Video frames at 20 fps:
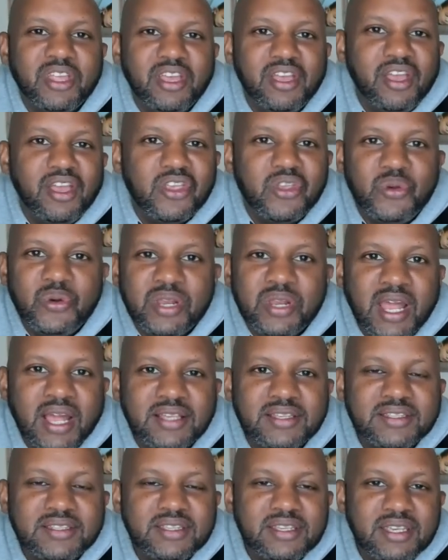you will
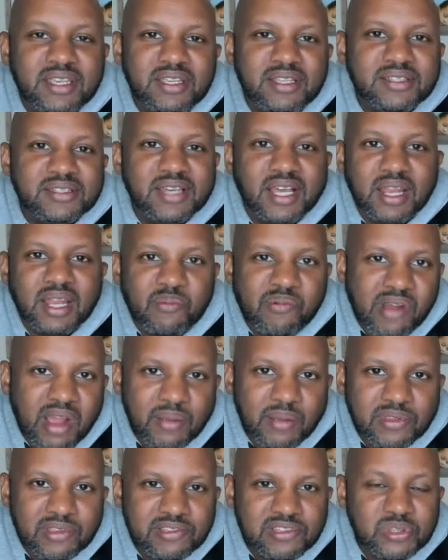not see
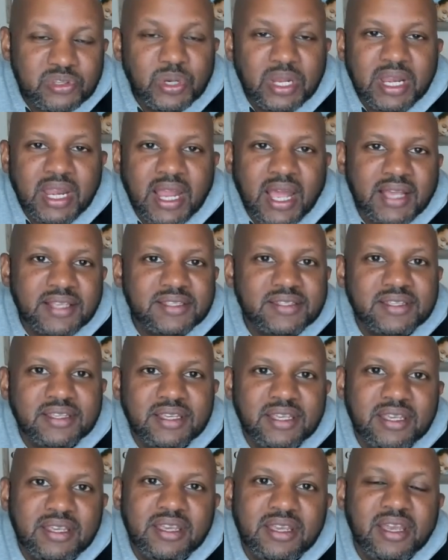teleprompters, you will not
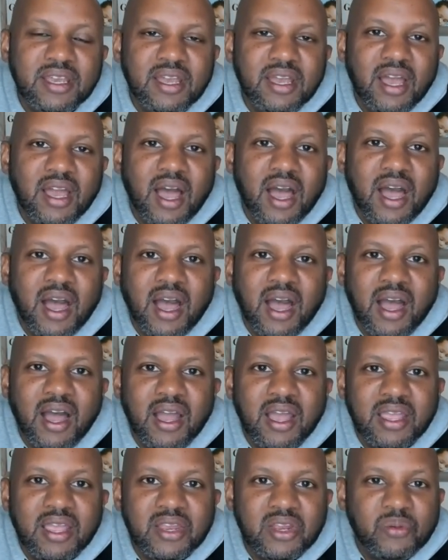see
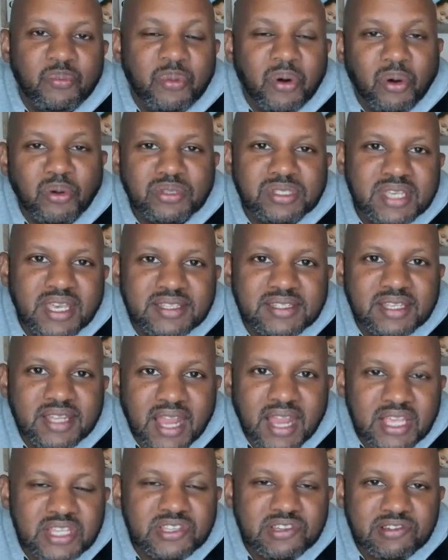poll tested
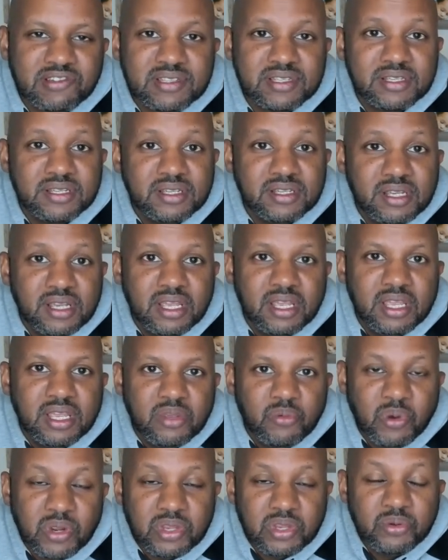answers.
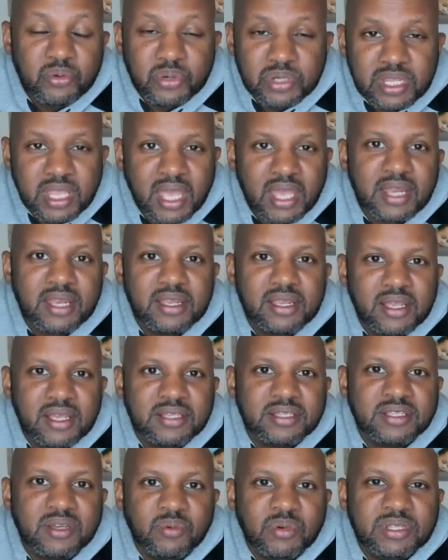What you will get
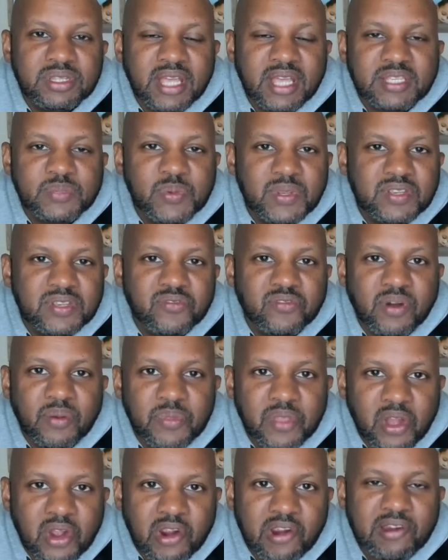is someone that speaks from
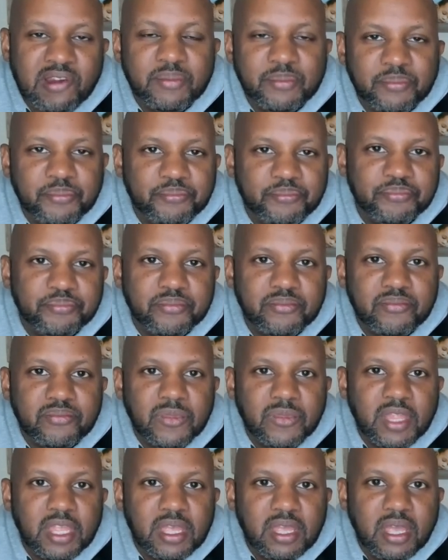the heart,
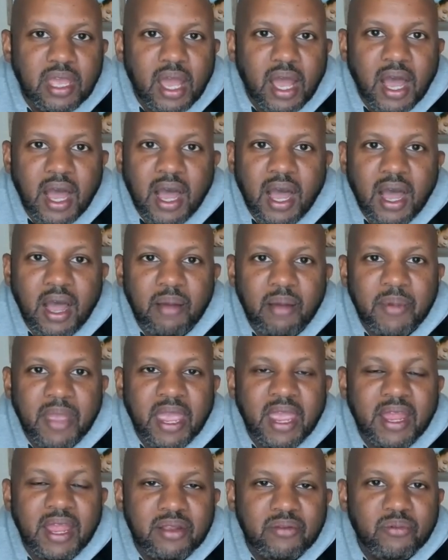
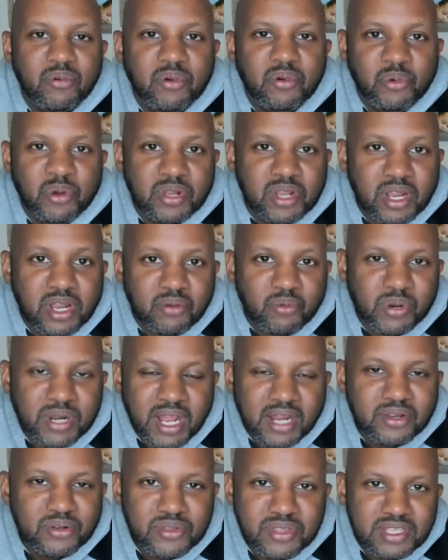And when I
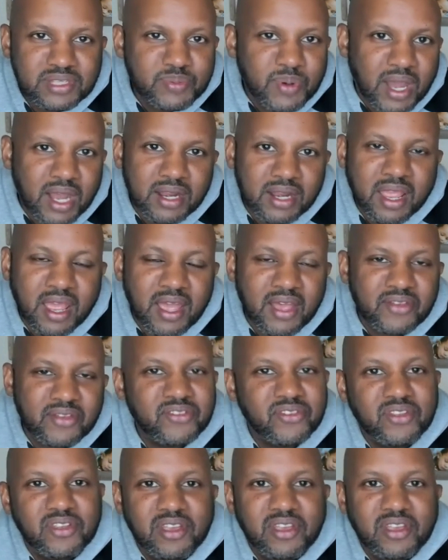do these podcasts,